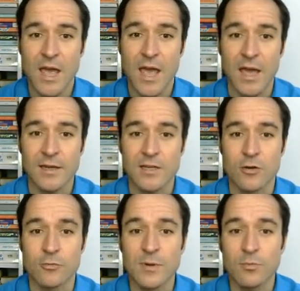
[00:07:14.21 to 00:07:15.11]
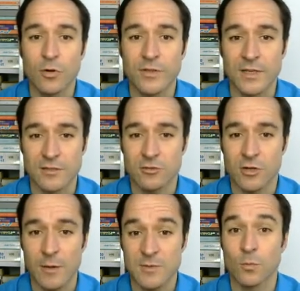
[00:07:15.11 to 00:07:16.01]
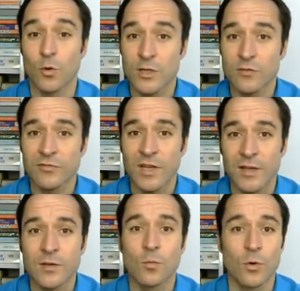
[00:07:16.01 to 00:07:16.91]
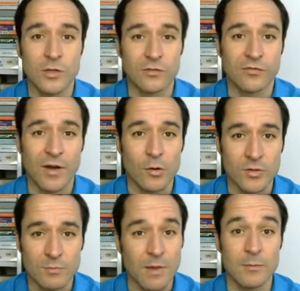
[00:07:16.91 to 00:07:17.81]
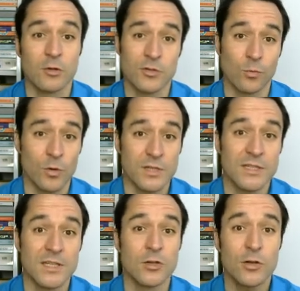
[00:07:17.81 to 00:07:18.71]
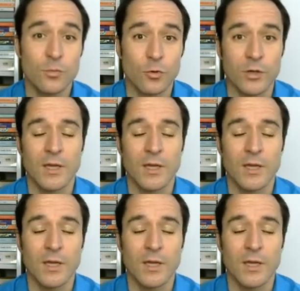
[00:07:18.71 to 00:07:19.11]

and a report that describes what you've done, what you found, maybe also what did not work,